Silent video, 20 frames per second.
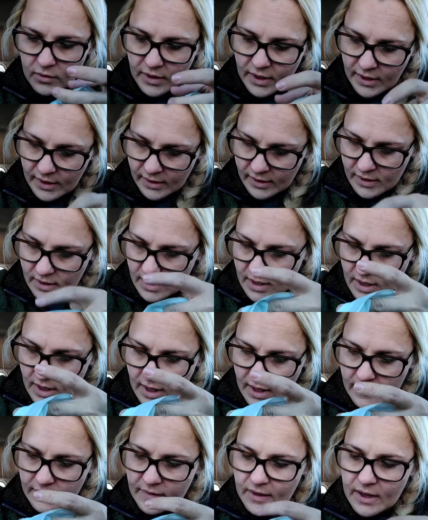Okay,
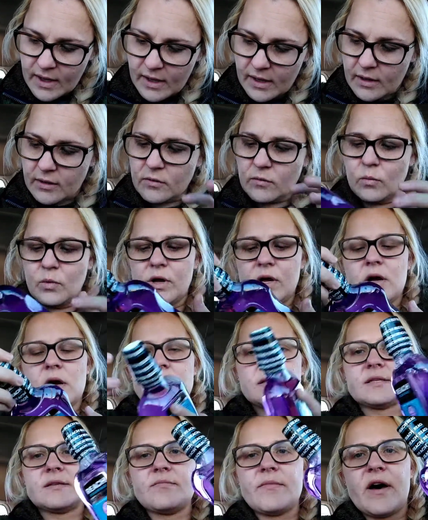and then we
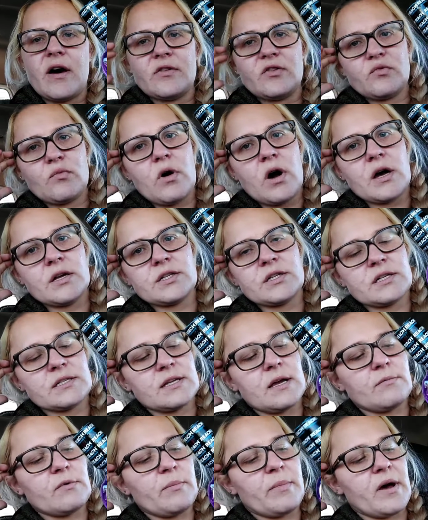got some mouthwash because
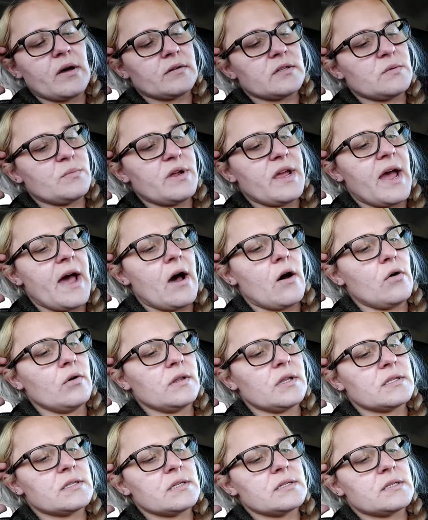I'm about to be
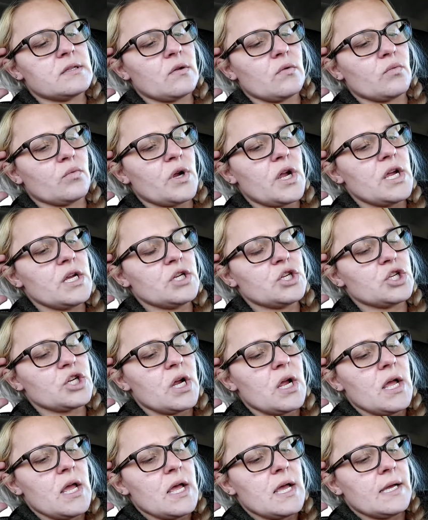out. This is the Reach
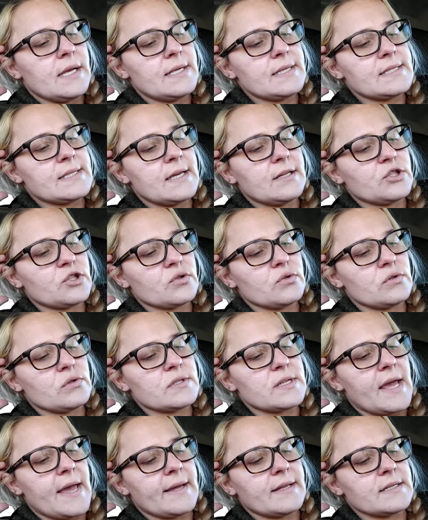
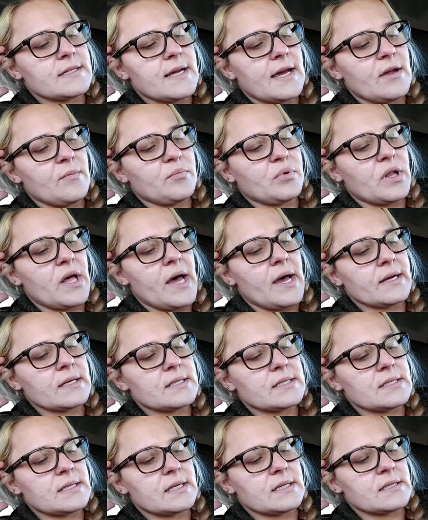Essentials Anti-Plaque
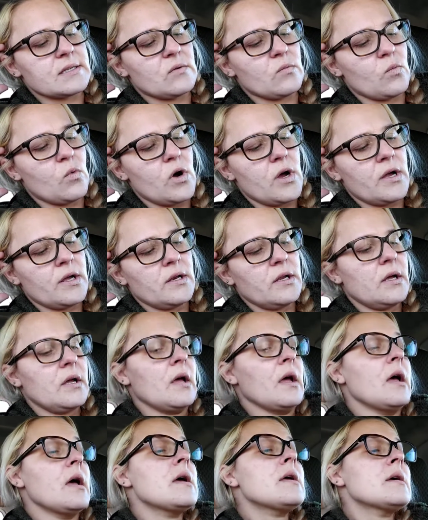6-in-1.
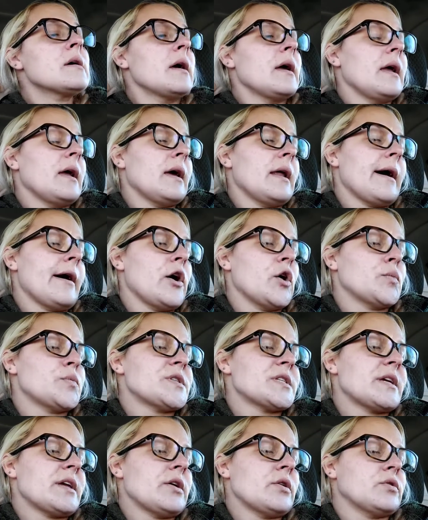It
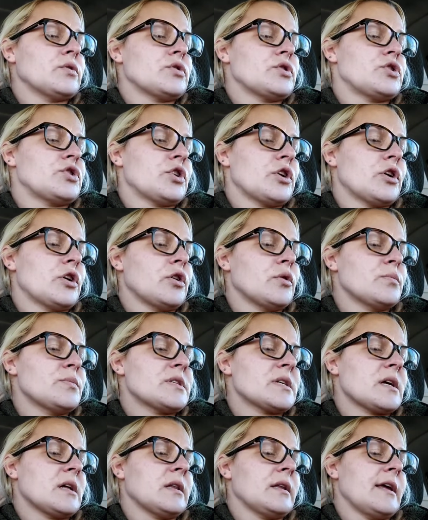helps kills
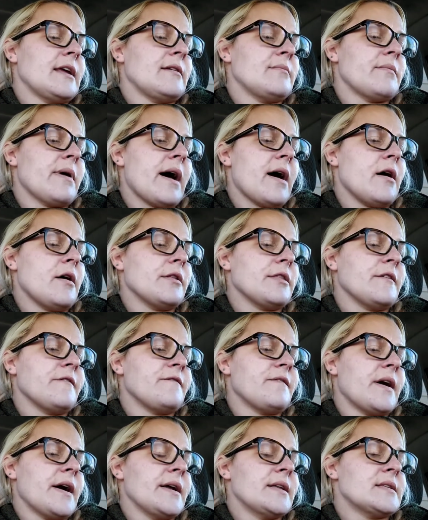germs, clean mouth,
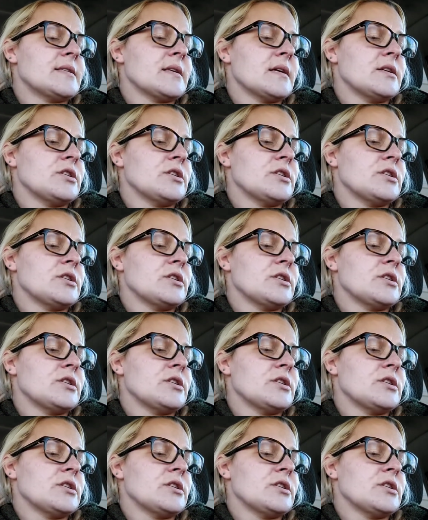fights